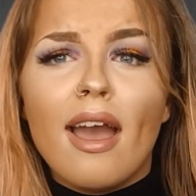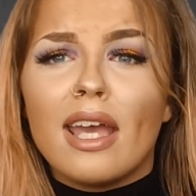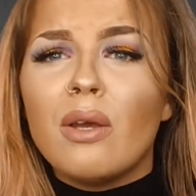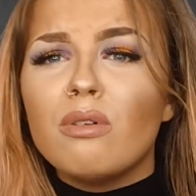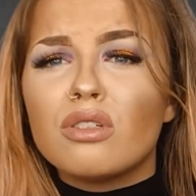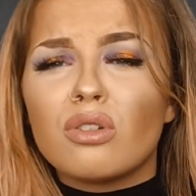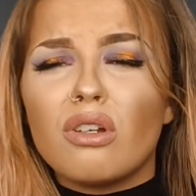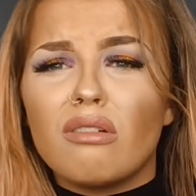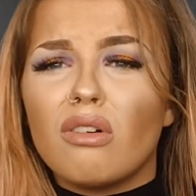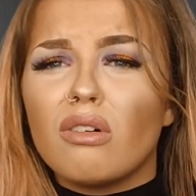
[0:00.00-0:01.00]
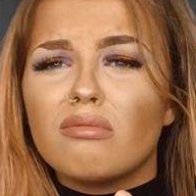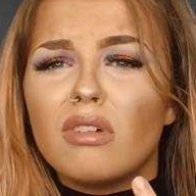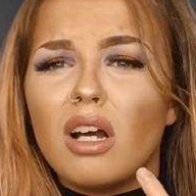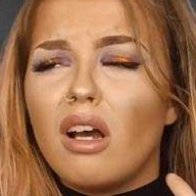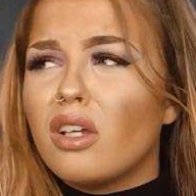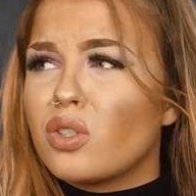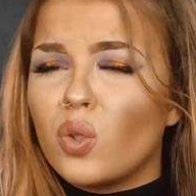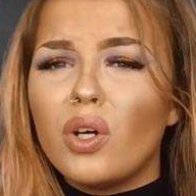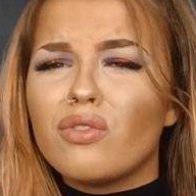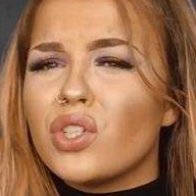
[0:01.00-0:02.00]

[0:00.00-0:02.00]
He was a sort of